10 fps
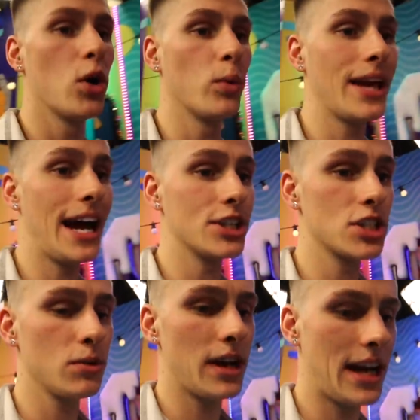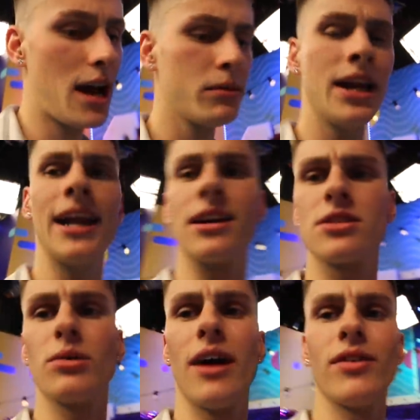we are doing... How many links
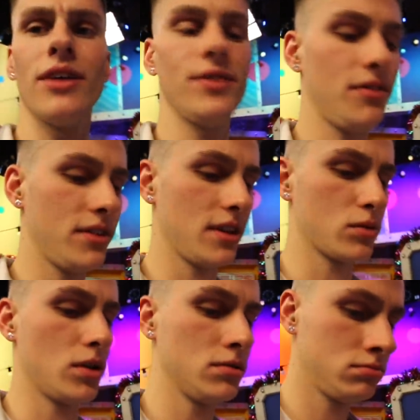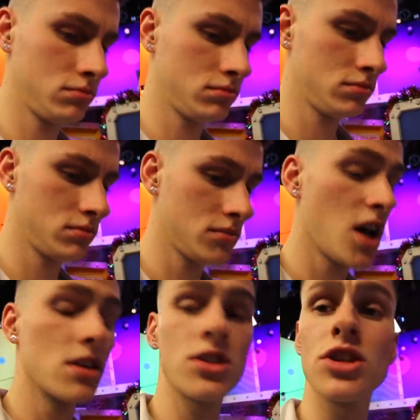do we have left after this one?
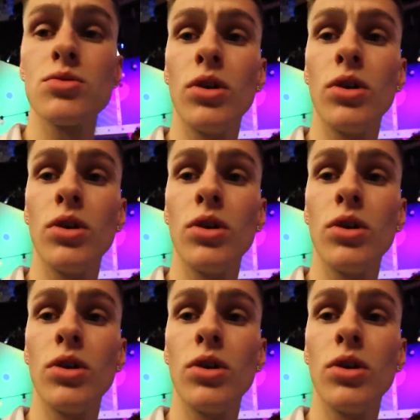Just